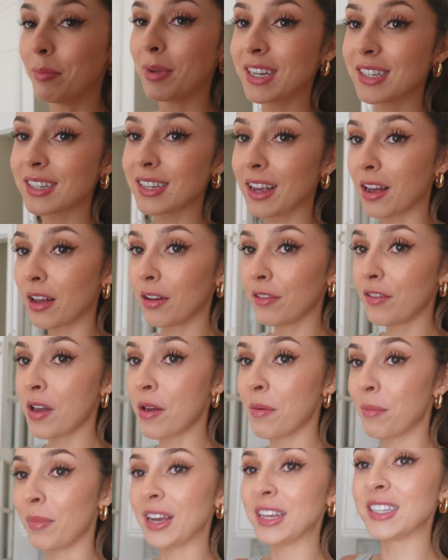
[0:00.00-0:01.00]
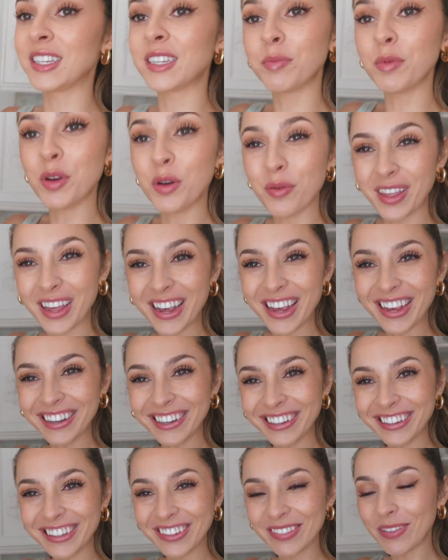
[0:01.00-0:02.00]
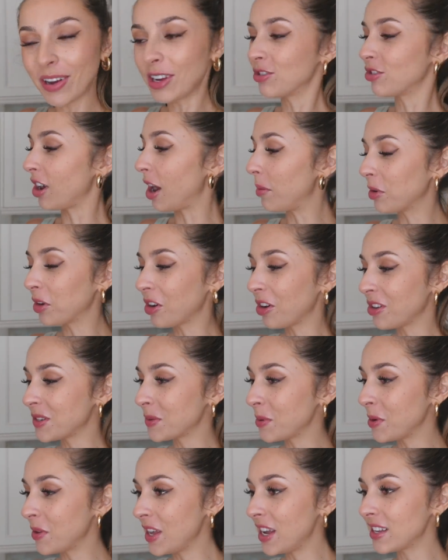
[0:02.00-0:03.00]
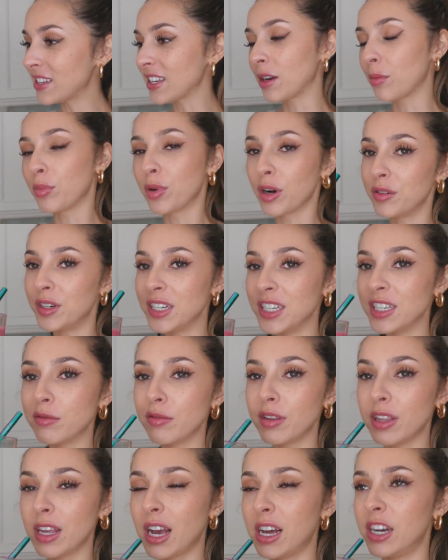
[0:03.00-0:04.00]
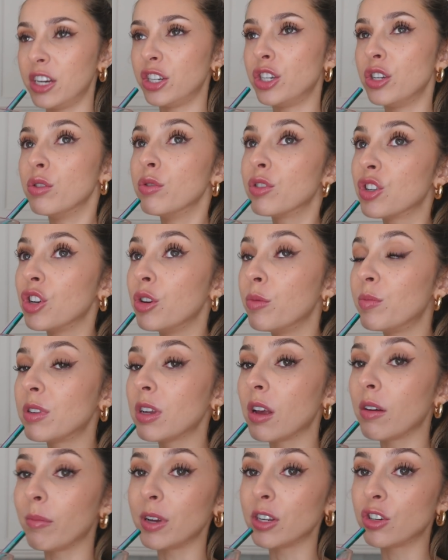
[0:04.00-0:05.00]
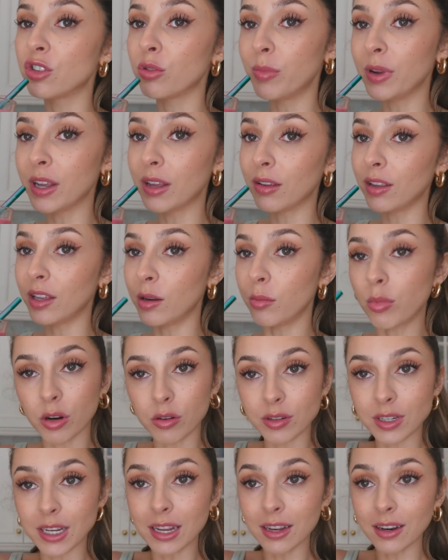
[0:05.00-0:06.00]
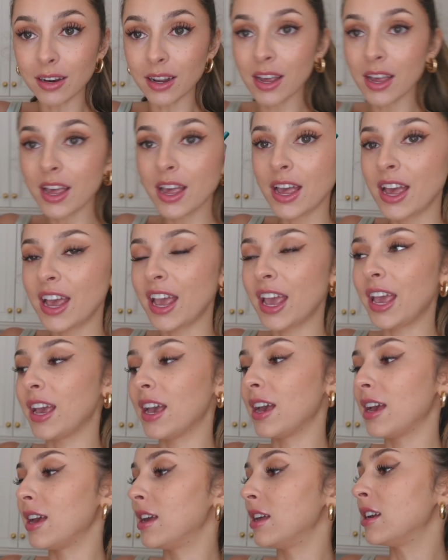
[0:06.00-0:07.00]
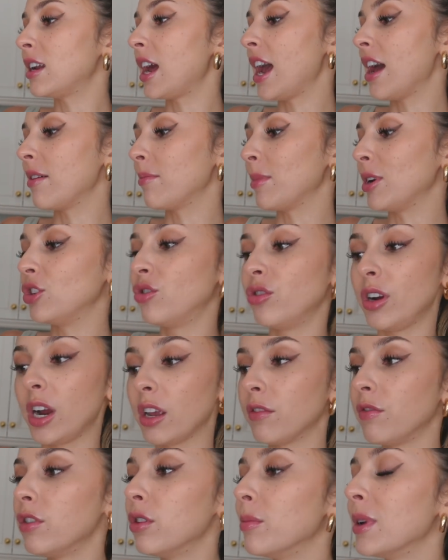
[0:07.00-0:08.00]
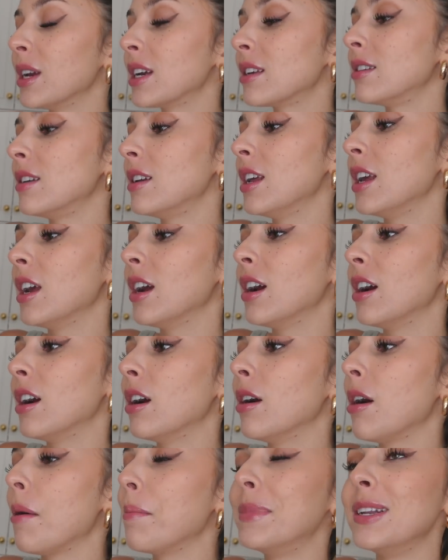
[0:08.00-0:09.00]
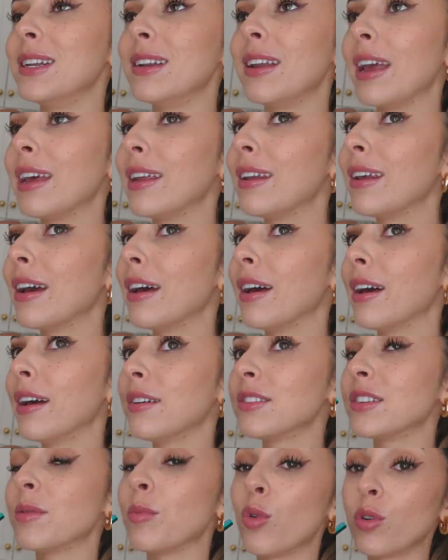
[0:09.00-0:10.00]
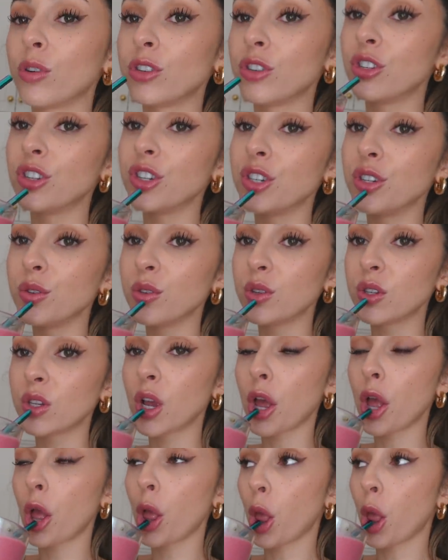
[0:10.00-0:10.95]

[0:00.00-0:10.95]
myself my smoothie, my tropical smoothie. It's like a protein smoothie. I added two scoops of my tropicalin protein. And I have my dragon fruit mix in here, a banana, some orange juice.